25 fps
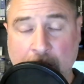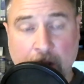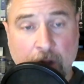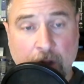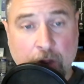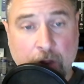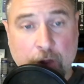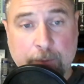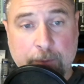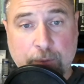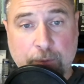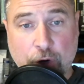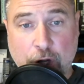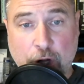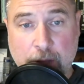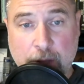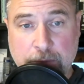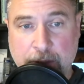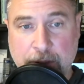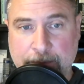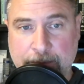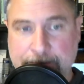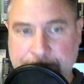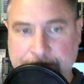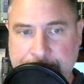The
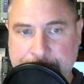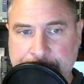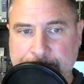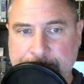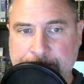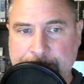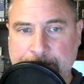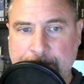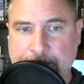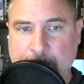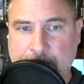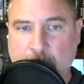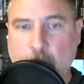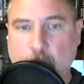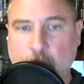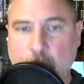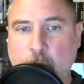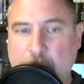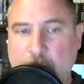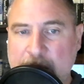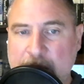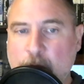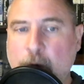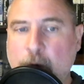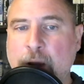problem we
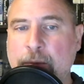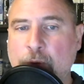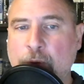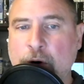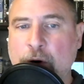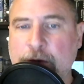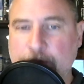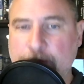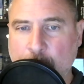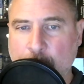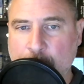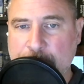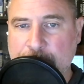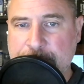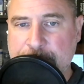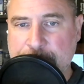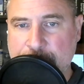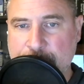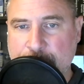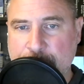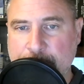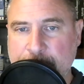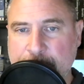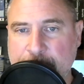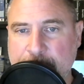want more folks
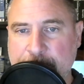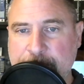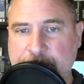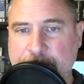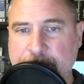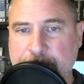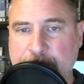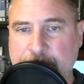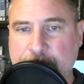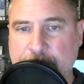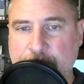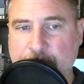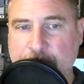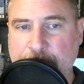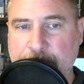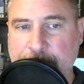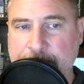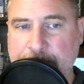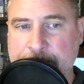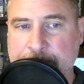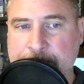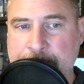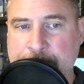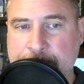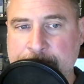contributing to the community.
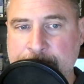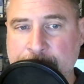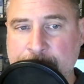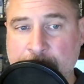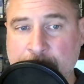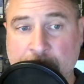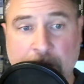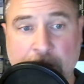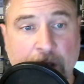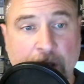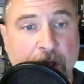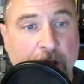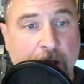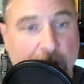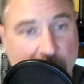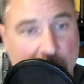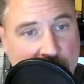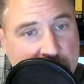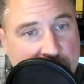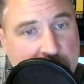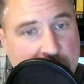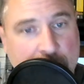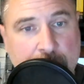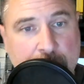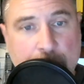The
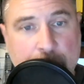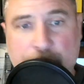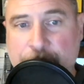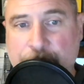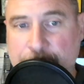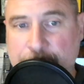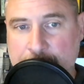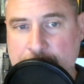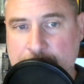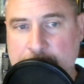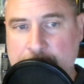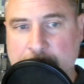solution